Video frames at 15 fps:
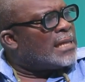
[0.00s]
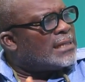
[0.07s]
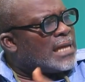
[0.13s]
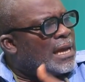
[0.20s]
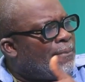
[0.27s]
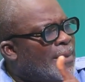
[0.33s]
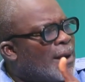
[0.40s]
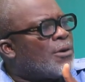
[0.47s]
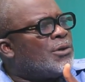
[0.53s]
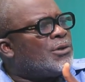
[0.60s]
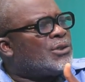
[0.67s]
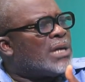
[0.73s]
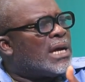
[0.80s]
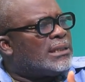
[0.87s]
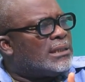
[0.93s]
they are back on
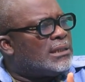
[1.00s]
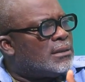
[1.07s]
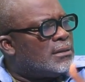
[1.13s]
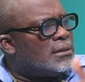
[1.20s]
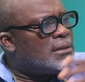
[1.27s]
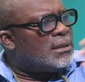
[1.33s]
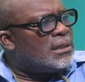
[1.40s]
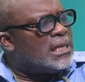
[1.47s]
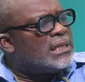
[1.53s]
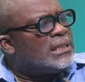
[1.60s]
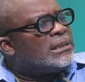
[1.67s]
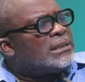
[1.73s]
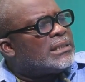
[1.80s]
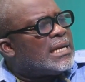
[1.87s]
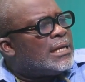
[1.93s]
track, they
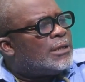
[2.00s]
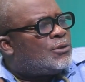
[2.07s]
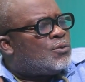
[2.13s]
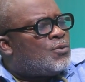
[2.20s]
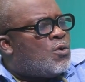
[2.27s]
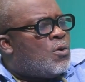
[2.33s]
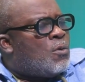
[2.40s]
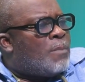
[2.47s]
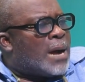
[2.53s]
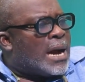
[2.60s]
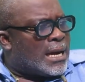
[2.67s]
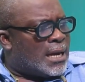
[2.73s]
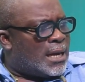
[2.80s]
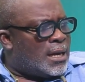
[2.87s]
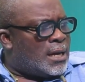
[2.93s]
decided to go back
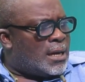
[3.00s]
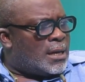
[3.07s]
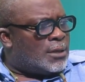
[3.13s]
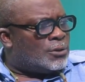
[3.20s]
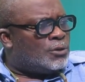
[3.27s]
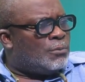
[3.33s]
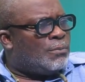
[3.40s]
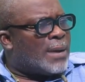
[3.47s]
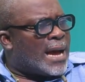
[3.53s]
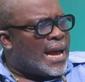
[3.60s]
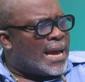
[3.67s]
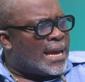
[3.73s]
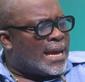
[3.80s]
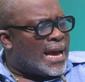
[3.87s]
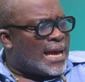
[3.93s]
to
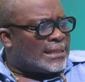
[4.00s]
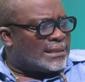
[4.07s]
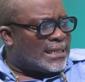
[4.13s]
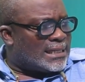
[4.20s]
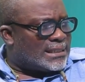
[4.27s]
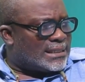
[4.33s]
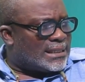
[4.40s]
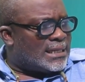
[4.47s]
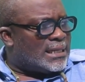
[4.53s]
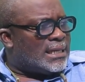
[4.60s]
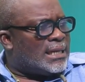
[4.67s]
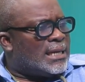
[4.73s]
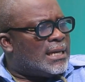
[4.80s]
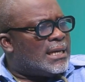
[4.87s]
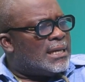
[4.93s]
buy assets.
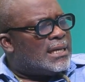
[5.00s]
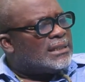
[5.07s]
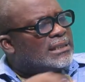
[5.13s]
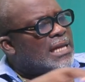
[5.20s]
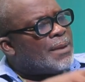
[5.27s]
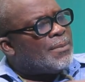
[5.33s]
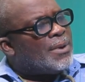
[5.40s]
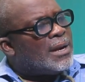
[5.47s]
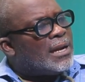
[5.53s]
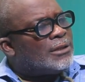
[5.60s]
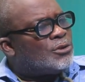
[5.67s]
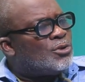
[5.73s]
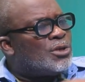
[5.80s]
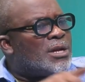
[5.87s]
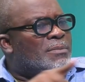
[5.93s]
This time around, I
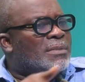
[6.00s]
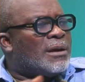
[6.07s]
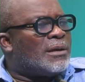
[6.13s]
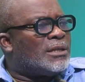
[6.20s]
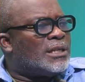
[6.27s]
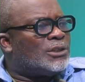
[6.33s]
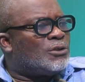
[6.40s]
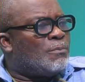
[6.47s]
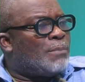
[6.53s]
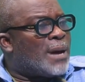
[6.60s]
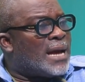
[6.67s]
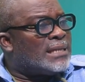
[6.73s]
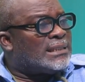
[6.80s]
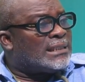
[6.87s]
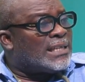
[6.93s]
told them that they should
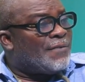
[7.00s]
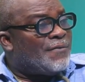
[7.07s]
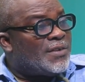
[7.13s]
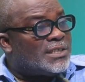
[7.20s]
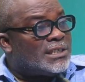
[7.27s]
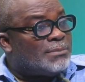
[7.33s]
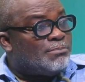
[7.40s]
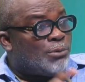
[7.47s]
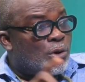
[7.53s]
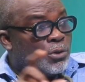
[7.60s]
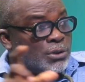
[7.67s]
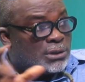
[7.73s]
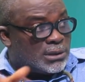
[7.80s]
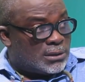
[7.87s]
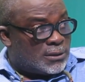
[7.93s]
buy service
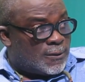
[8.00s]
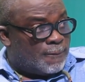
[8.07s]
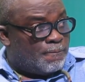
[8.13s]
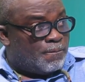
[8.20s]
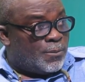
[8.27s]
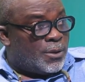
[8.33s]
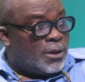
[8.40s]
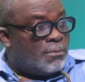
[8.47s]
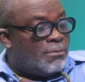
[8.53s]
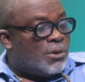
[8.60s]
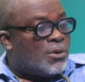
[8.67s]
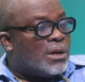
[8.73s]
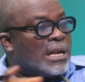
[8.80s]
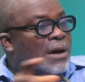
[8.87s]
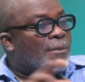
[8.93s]
plots. Mm.
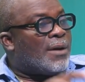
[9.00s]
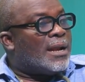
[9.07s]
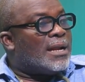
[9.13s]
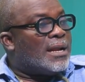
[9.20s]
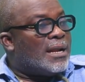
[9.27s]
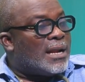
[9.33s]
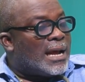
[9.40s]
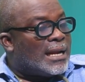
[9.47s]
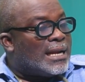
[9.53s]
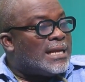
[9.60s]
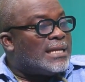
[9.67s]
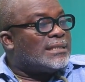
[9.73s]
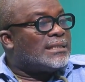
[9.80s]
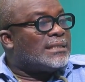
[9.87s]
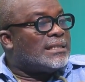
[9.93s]
Because that one, at
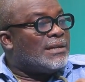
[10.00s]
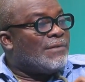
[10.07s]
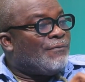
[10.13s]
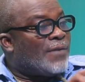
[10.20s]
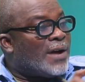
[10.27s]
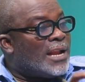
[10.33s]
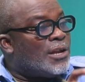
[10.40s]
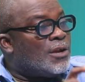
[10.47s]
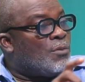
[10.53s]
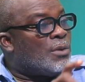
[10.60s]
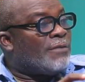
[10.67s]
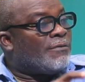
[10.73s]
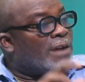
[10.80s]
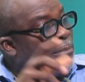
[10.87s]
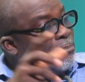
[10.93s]
least, the value
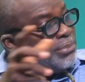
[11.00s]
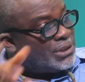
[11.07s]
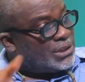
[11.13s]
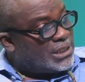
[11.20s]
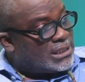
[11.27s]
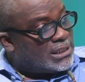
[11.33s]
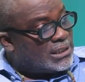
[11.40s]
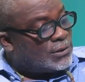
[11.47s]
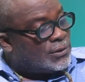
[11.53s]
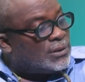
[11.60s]
would have appreciated. So